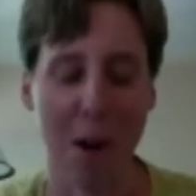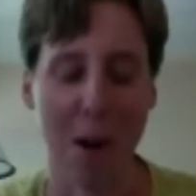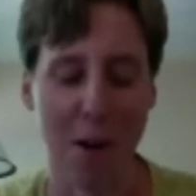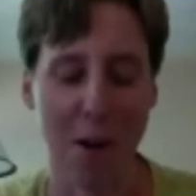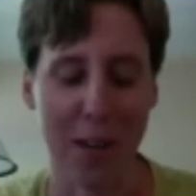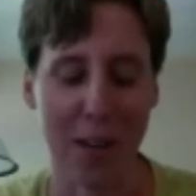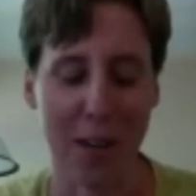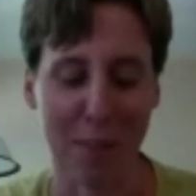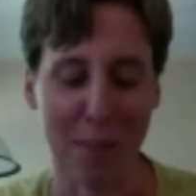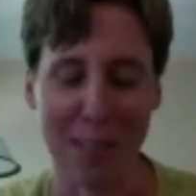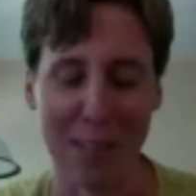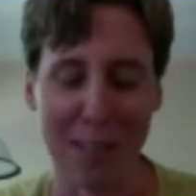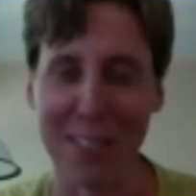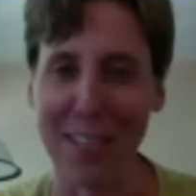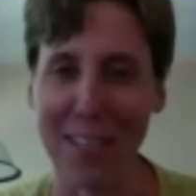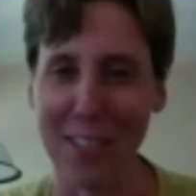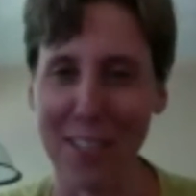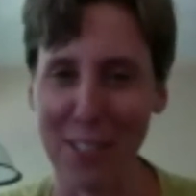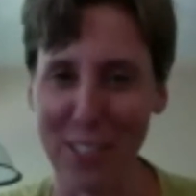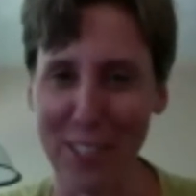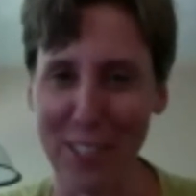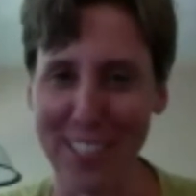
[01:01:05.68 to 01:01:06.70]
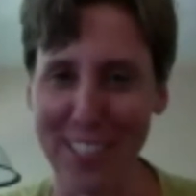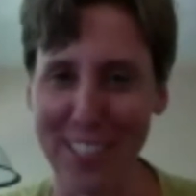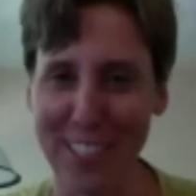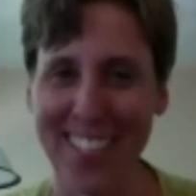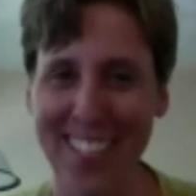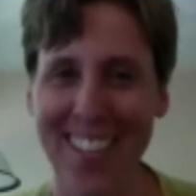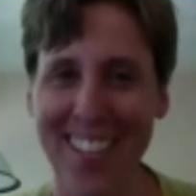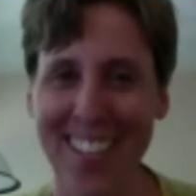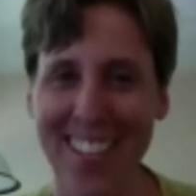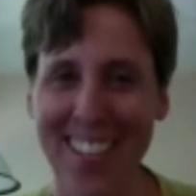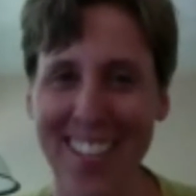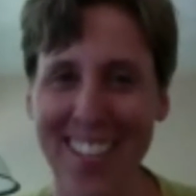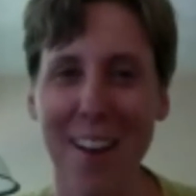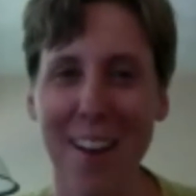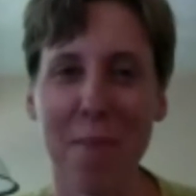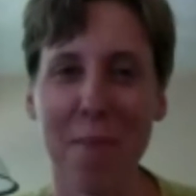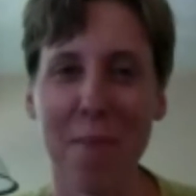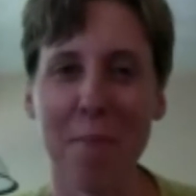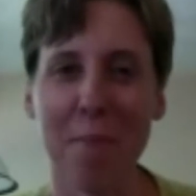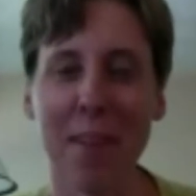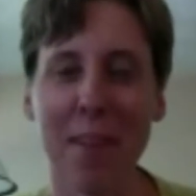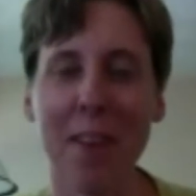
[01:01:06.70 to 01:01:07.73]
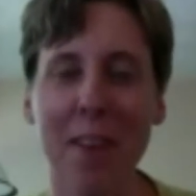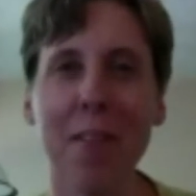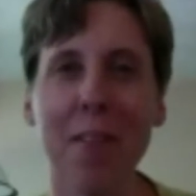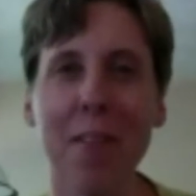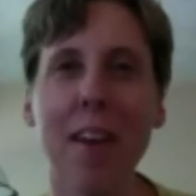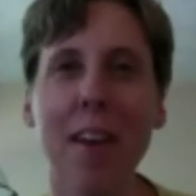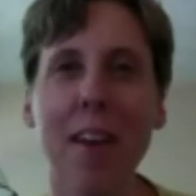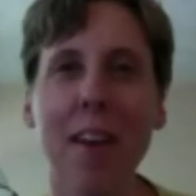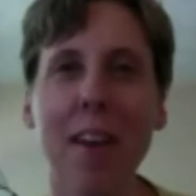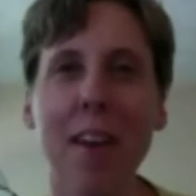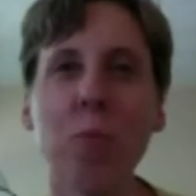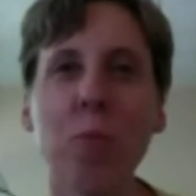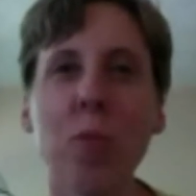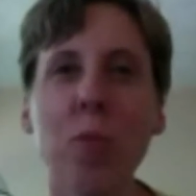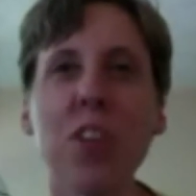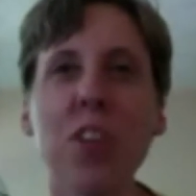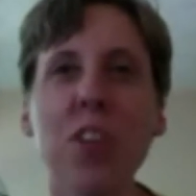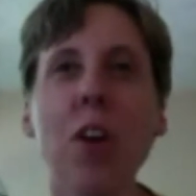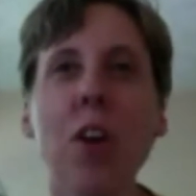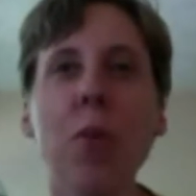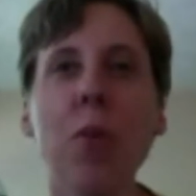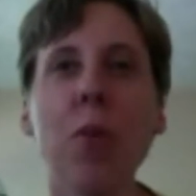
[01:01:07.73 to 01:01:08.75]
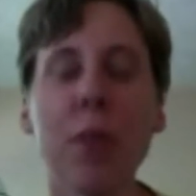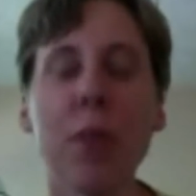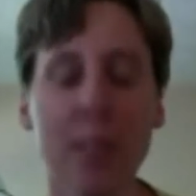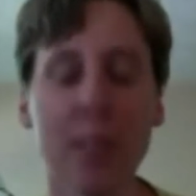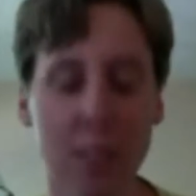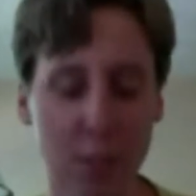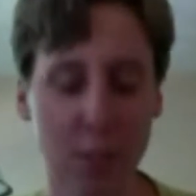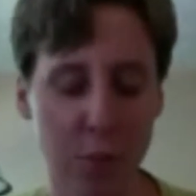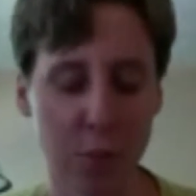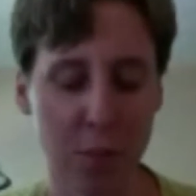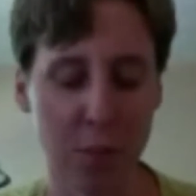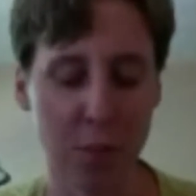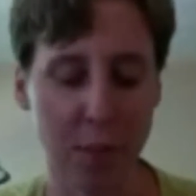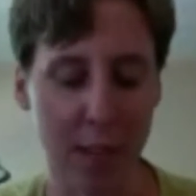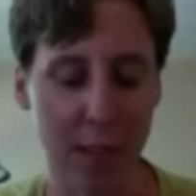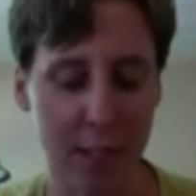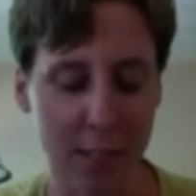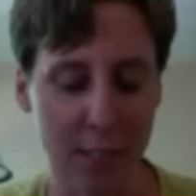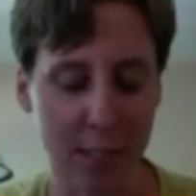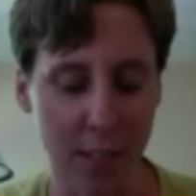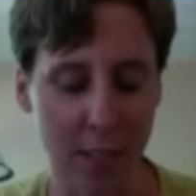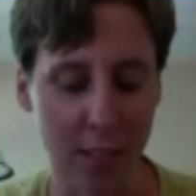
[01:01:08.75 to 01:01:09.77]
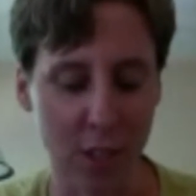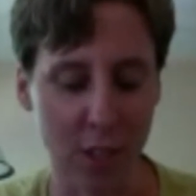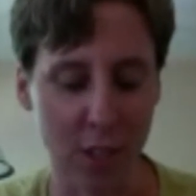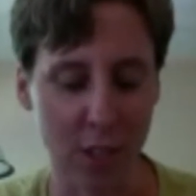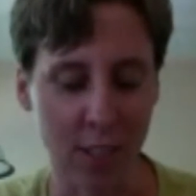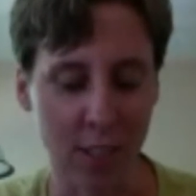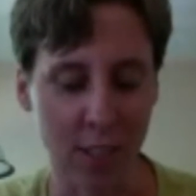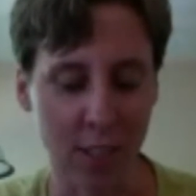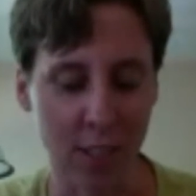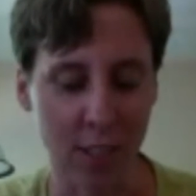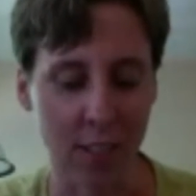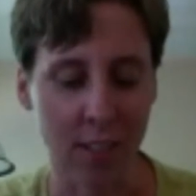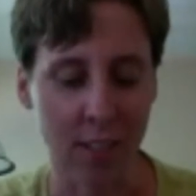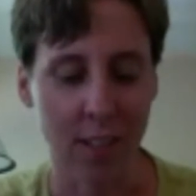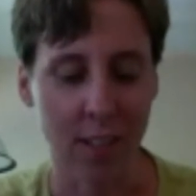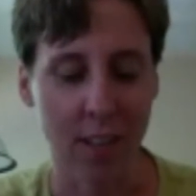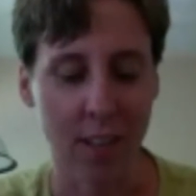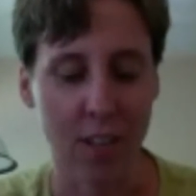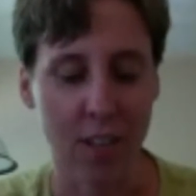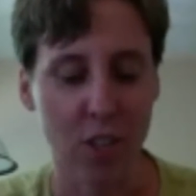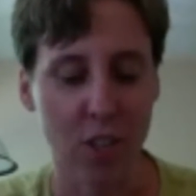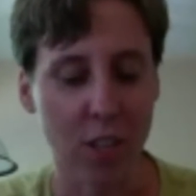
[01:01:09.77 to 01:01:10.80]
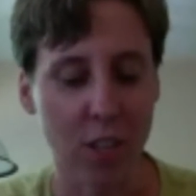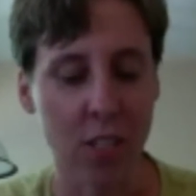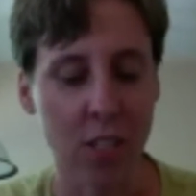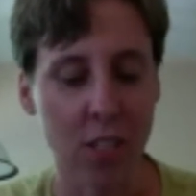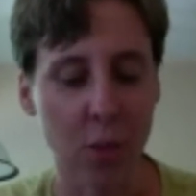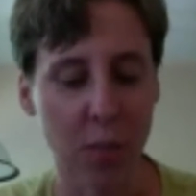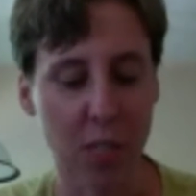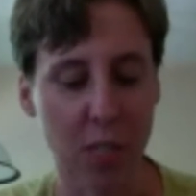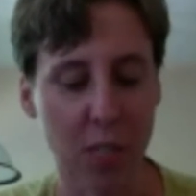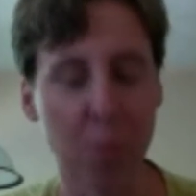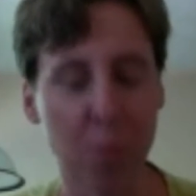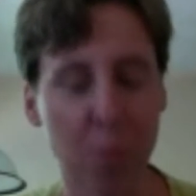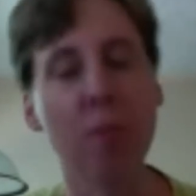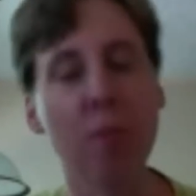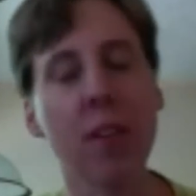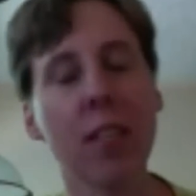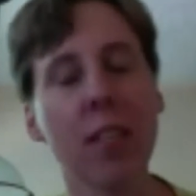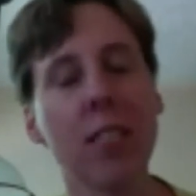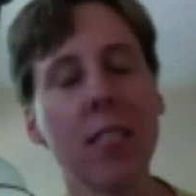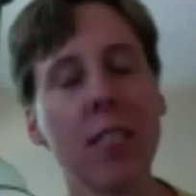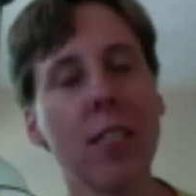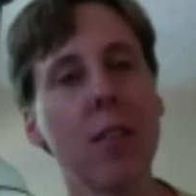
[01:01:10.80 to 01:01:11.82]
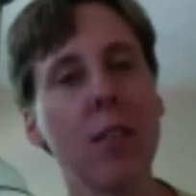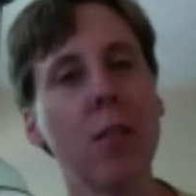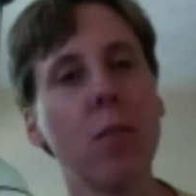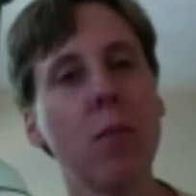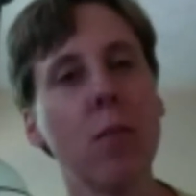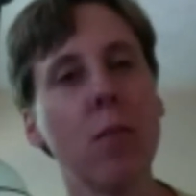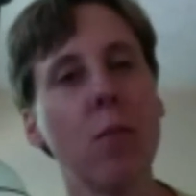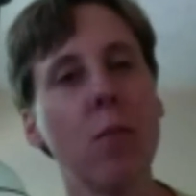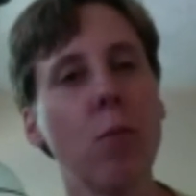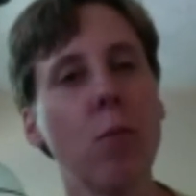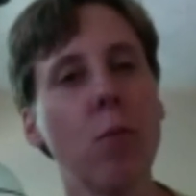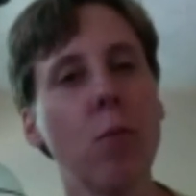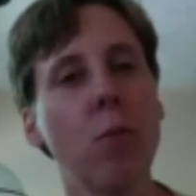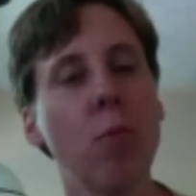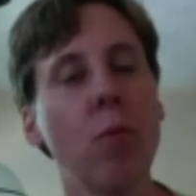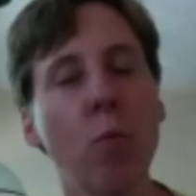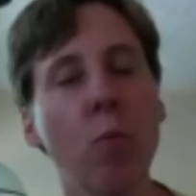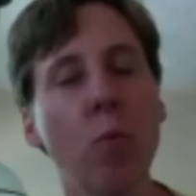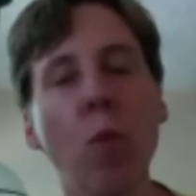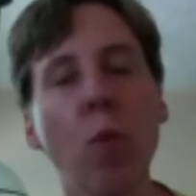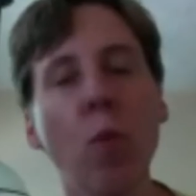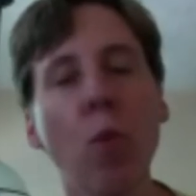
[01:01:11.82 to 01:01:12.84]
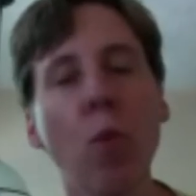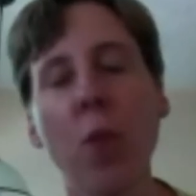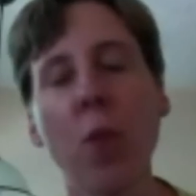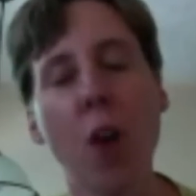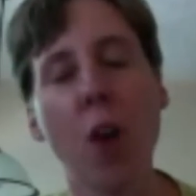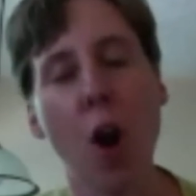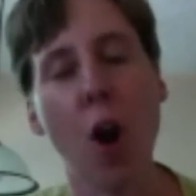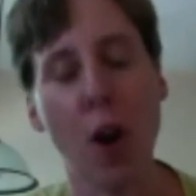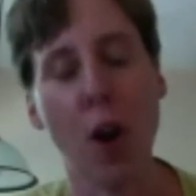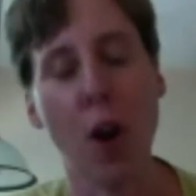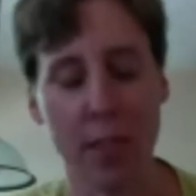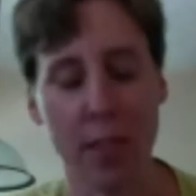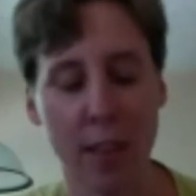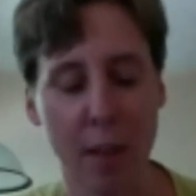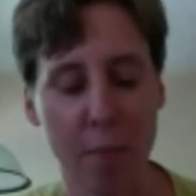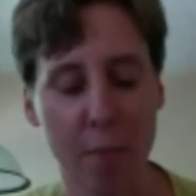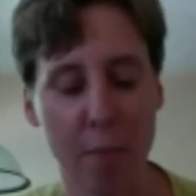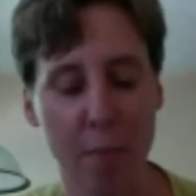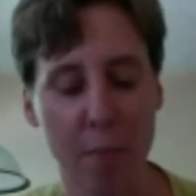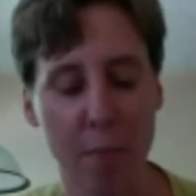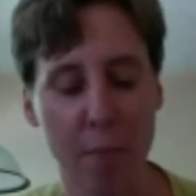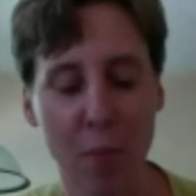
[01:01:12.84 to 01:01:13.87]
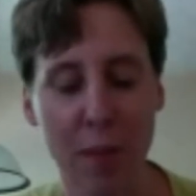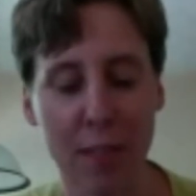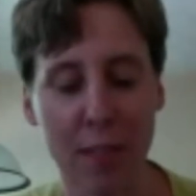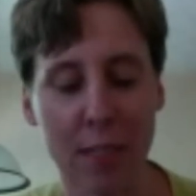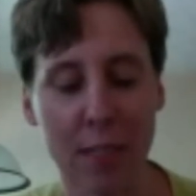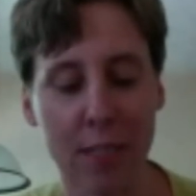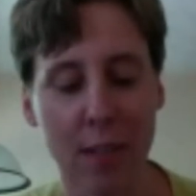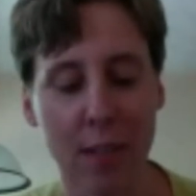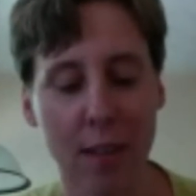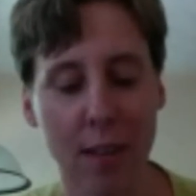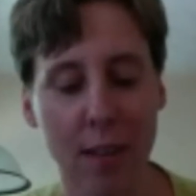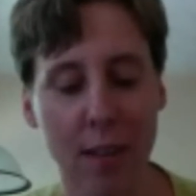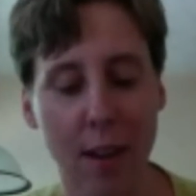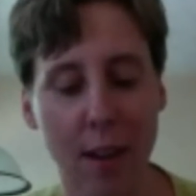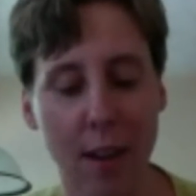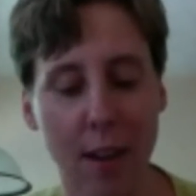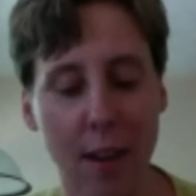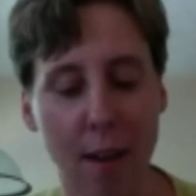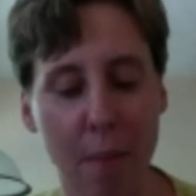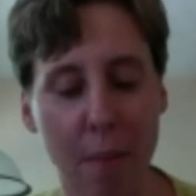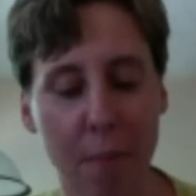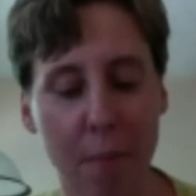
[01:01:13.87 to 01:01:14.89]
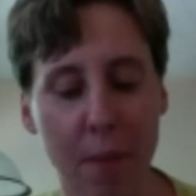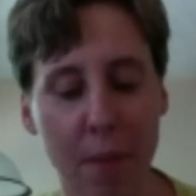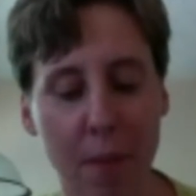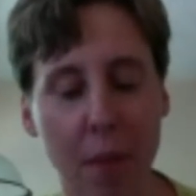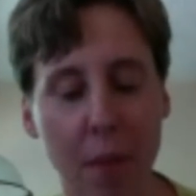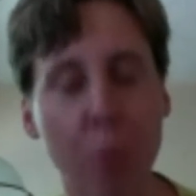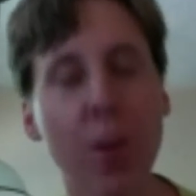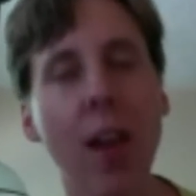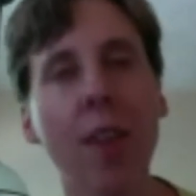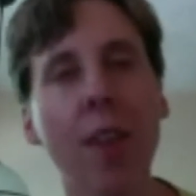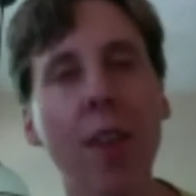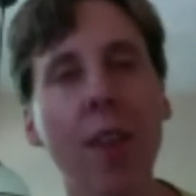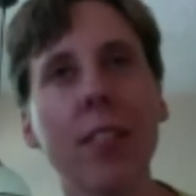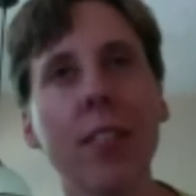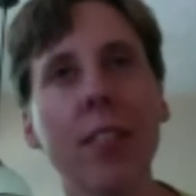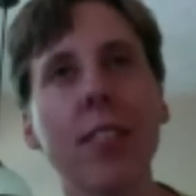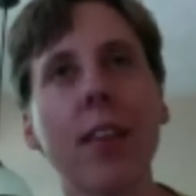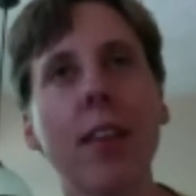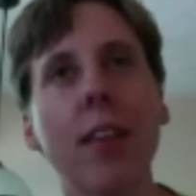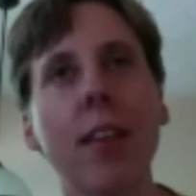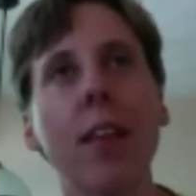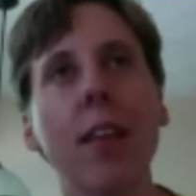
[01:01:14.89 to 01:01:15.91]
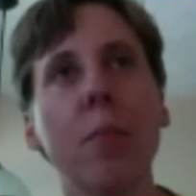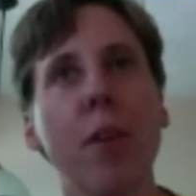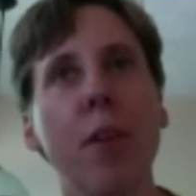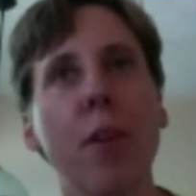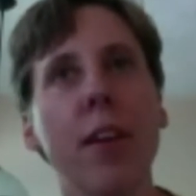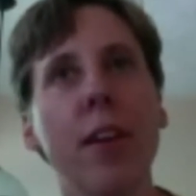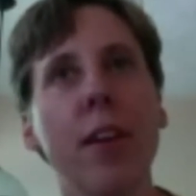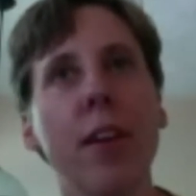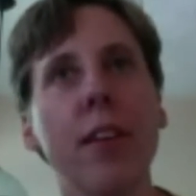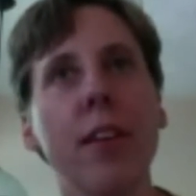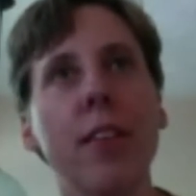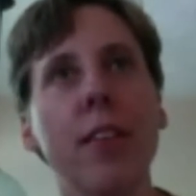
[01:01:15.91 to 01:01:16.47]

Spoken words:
about our expectation. And when we go into the meditation, just to experience it where we are in that moment. And we have to celebrate,